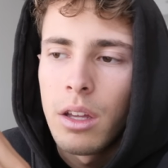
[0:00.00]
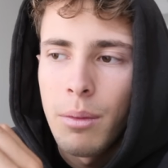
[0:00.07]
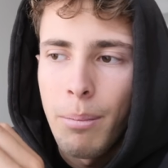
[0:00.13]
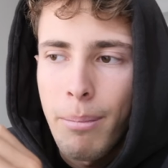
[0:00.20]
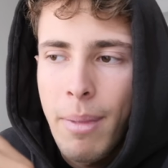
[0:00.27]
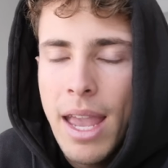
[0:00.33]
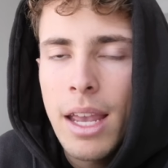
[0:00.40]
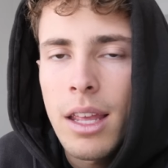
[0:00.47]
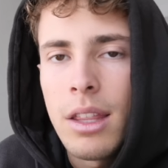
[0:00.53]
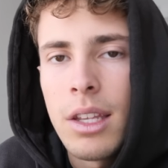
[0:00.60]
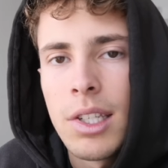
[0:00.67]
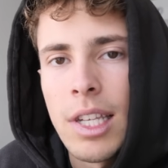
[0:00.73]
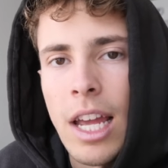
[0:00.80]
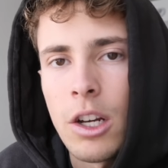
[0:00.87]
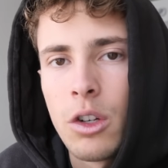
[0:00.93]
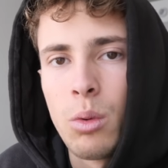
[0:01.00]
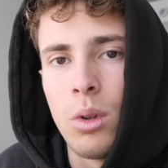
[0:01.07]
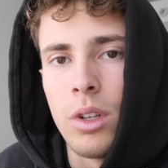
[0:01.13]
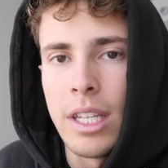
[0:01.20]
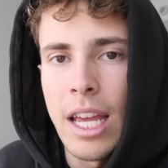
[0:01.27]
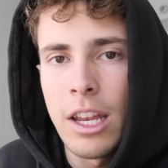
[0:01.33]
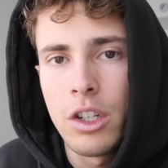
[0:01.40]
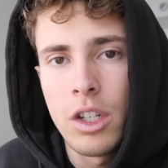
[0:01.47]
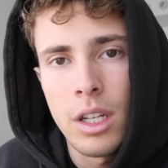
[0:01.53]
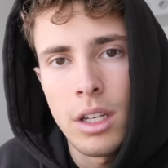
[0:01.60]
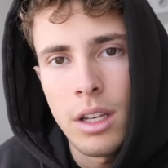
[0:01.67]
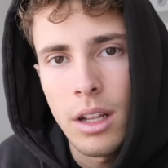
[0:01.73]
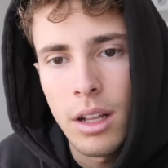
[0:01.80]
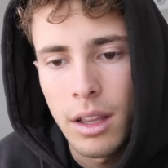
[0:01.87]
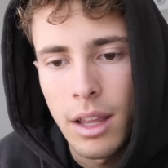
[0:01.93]
Make the sexual
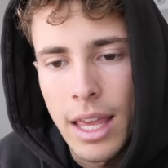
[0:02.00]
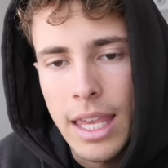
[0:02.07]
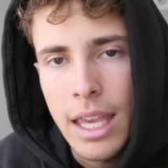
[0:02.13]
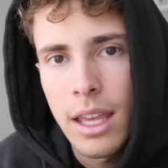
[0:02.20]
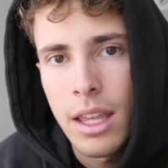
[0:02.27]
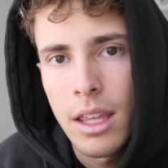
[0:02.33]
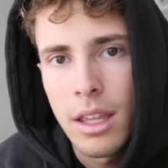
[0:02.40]
tension like